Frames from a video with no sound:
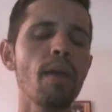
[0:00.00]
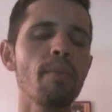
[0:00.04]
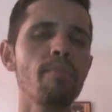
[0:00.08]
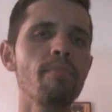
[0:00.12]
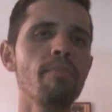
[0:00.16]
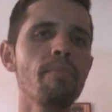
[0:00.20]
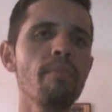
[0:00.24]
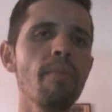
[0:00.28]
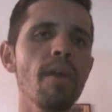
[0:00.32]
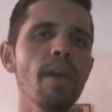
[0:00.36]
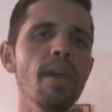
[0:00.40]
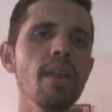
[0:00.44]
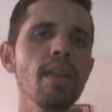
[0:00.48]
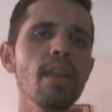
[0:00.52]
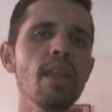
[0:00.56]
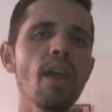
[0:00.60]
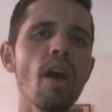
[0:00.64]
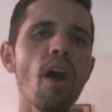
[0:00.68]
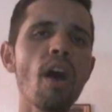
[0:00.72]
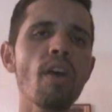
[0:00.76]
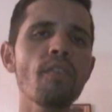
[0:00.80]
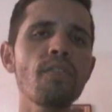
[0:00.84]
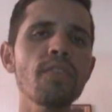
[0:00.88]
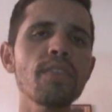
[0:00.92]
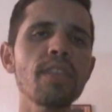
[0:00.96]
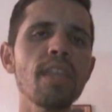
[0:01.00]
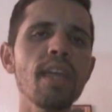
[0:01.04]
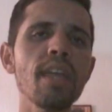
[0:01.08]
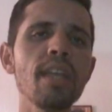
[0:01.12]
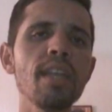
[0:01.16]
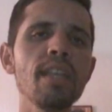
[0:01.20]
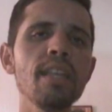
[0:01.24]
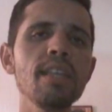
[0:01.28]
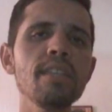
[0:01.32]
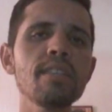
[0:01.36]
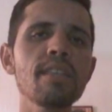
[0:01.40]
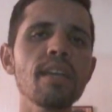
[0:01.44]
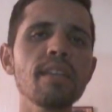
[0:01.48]
Many of the
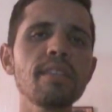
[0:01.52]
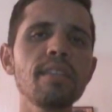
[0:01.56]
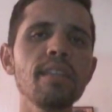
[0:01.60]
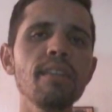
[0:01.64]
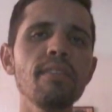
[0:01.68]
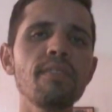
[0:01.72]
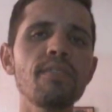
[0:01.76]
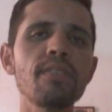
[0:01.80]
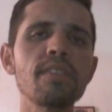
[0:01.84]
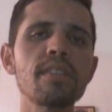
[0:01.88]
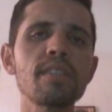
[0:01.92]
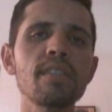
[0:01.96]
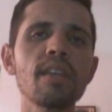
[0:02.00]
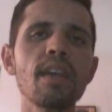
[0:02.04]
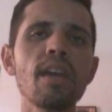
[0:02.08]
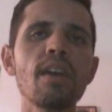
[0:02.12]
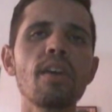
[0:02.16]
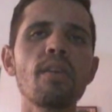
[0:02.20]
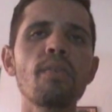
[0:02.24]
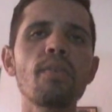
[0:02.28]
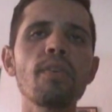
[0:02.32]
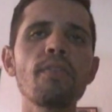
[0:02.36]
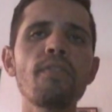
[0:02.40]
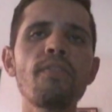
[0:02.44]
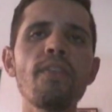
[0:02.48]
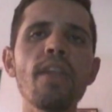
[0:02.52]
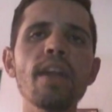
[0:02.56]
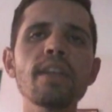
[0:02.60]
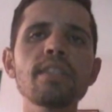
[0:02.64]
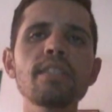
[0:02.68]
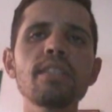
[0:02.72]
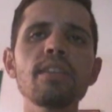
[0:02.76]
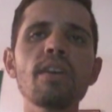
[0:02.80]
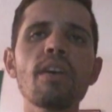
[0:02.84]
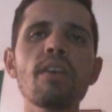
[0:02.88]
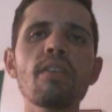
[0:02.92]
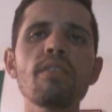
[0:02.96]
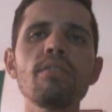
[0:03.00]
initiatives
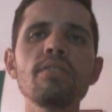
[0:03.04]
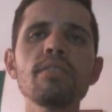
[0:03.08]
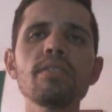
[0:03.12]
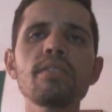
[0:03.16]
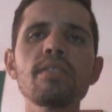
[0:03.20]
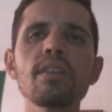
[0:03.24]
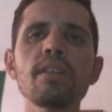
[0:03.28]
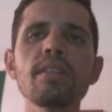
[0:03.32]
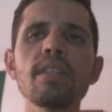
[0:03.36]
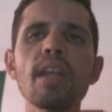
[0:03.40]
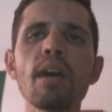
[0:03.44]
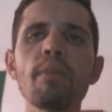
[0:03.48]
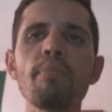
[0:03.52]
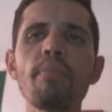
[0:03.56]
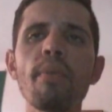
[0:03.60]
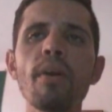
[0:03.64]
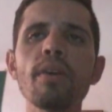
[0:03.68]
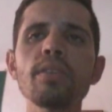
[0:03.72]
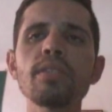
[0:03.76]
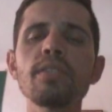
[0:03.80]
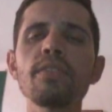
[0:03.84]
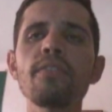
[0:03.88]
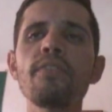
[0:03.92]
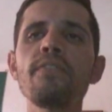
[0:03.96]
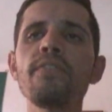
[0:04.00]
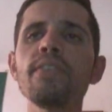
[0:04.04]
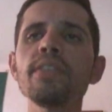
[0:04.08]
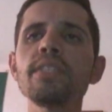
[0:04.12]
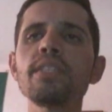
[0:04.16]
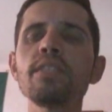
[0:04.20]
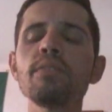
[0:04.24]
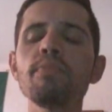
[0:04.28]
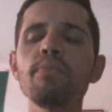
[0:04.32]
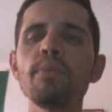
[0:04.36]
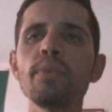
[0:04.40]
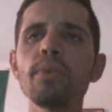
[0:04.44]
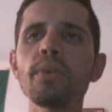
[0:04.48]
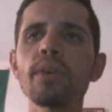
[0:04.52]
reflect concern about
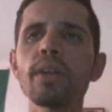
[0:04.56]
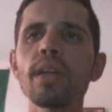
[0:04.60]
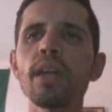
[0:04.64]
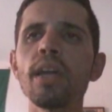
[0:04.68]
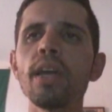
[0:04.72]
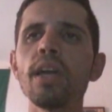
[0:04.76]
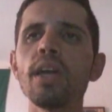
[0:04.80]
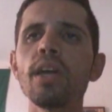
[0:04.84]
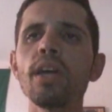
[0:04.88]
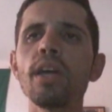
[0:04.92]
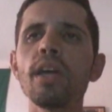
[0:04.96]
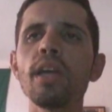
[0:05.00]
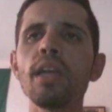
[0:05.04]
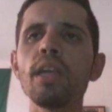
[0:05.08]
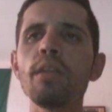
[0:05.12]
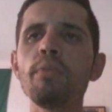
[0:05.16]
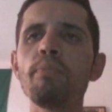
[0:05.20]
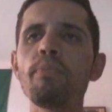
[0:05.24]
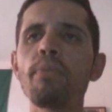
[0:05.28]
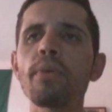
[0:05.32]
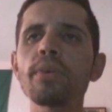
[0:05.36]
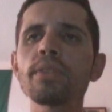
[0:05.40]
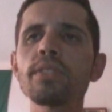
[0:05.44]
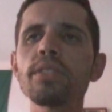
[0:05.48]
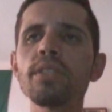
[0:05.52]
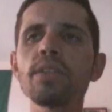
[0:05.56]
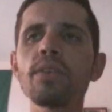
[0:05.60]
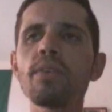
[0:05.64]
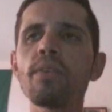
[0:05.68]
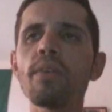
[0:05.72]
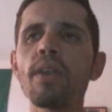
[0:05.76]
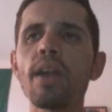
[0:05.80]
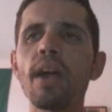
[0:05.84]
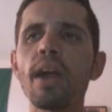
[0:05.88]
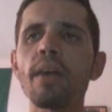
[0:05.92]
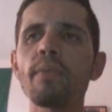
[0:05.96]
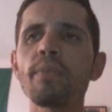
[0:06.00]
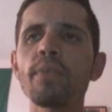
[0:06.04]
Facebook in
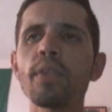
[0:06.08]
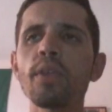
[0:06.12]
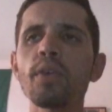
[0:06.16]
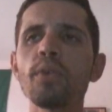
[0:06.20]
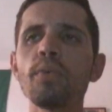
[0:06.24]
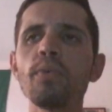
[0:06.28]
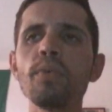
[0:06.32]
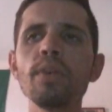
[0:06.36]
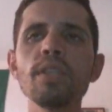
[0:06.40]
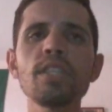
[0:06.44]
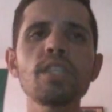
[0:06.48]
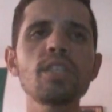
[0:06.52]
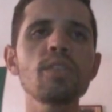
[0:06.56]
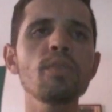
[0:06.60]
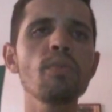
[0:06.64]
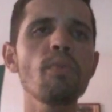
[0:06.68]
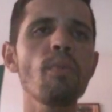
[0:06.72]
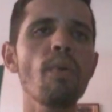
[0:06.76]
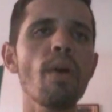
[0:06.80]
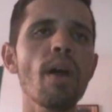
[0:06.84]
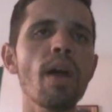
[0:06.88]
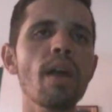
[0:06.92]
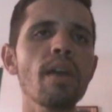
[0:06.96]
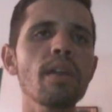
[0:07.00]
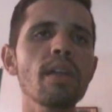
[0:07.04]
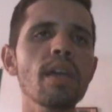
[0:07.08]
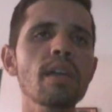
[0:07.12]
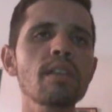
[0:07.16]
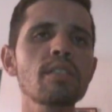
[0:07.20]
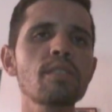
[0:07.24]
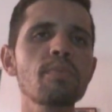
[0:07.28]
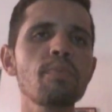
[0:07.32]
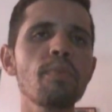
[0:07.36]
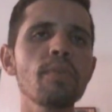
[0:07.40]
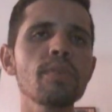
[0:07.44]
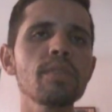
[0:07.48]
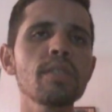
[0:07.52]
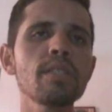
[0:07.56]
particular, which were
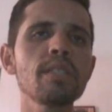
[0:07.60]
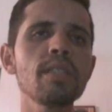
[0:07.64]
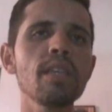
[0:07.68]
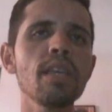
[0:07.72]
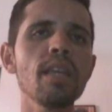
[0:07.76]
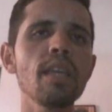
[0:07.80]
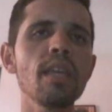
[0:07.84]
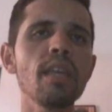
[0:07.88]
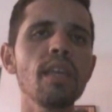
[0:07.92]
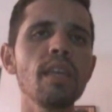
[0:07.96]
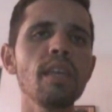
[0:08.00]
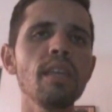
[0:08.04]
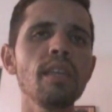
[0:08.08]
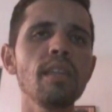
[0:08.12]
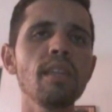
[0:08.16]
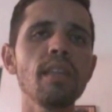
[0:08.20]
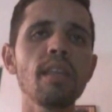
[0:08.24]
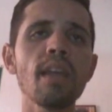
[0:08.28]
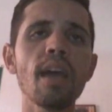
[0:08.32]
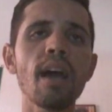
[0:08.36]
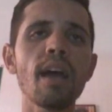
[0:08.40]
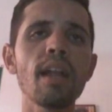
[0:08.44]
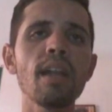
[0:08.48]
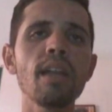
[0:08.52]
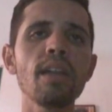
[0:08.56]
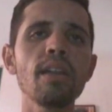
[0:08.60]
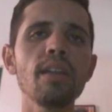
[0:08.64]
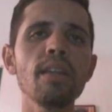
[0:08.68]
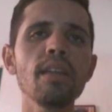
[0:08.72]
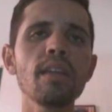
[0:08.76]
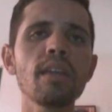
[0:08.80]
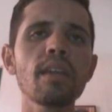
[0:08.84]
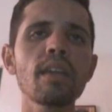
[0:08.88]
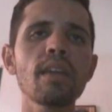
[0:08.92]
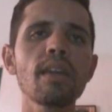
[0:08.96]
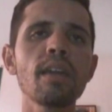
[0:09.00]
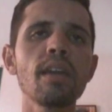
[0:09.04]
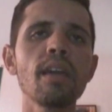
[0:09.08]
exposed in a
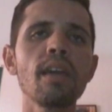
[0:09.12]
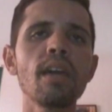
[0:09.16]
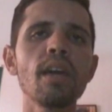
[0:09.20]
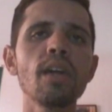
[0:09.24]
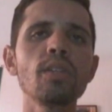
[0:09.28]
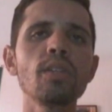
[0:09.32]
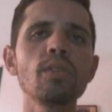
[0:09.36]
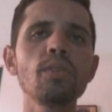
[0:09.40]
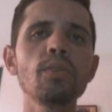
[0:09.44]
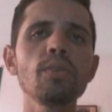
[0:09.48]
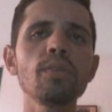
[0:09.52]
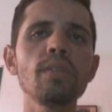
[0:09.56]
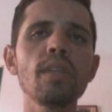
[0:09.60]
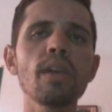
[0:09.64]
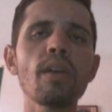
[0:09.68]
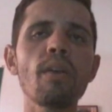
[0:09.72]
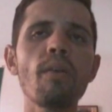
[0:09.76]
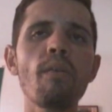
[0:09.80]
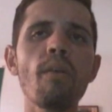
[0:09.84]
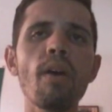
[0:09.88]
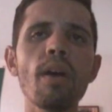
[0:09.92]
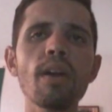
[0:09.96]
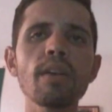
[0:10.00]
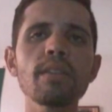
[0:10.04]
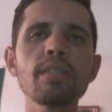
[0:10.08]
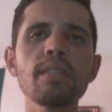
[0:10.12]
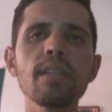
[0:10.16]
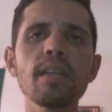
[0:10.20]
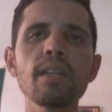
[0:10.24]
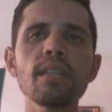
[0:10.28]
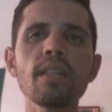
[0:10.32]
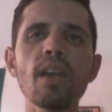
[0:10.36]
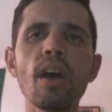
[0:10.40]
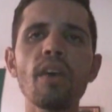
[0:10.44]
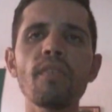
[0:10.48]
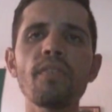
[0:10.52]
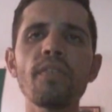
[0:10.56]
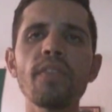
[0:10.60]
leak to the
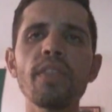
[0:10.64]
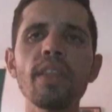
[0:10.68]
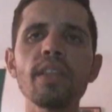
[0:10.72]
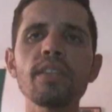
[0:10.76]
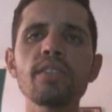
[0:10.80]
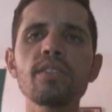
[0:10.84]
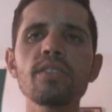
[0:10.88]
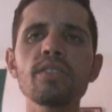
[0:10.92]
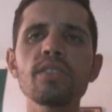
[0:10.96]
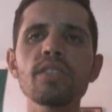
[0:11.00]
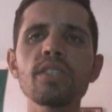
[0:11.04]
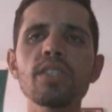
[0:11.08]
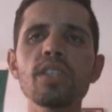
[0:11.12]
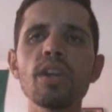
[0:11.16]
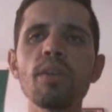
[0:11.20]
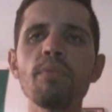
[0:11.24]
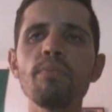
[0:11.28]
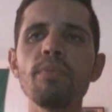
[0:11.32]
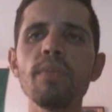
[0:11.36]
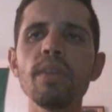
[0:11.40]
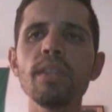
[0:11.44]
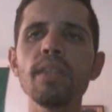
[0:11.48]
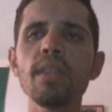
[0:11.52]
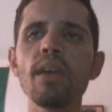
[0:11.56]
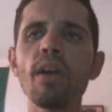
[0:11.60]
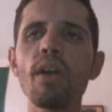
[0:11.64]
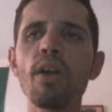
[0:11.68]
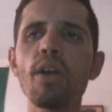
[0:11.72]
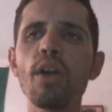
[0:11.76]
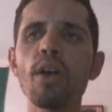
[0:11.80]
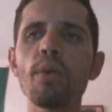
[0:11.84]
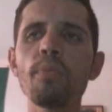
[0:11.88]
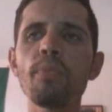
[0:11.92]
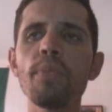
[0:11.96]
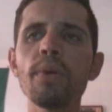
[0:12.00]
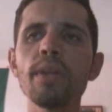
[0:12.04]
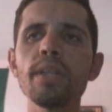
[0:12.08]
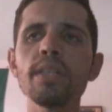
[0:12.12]
Guardian of the social media
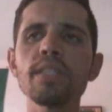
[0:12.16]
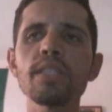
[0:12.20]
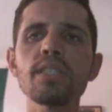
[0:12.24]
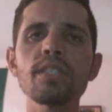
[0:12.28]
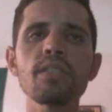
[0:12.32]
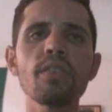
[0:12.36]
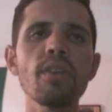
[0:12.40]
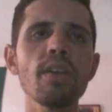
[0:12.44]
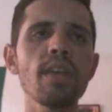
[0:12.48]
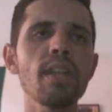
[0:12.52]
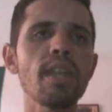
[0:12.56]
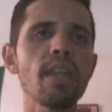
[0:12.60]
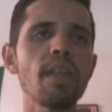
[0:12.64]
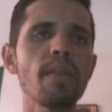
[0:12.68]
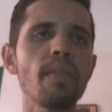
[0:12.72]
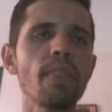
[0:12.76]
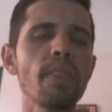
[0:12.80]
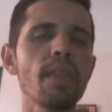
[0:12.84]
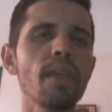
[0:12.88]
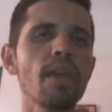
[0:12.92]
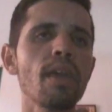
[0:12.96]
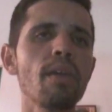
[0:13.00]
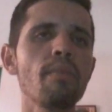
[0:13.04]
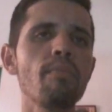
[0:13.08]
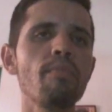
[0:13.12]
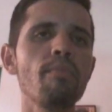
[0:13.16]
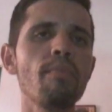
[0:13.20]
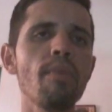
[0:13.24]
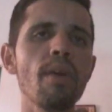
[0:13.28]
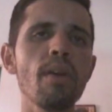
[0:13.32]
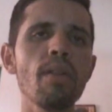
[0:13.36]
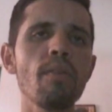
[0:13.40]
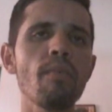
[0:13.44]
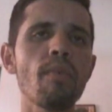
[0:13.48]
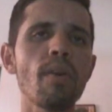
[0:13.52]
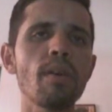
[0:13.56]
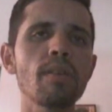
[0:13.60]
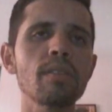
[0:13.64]
company's training
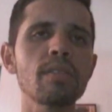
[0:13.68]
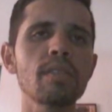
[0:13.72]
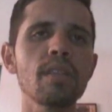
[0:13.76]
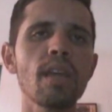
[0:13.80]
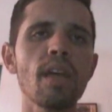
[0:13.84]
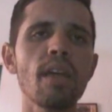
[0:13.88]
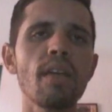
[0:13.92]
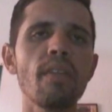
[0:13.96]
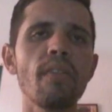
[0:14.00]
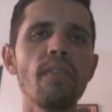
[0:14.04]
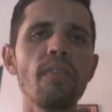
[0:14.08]
manuals.